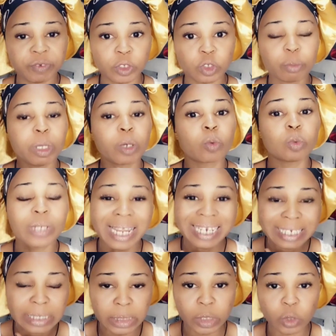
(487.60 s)
telling you, if you
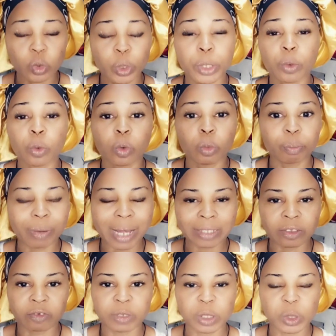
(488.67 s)
like, you can go and verify.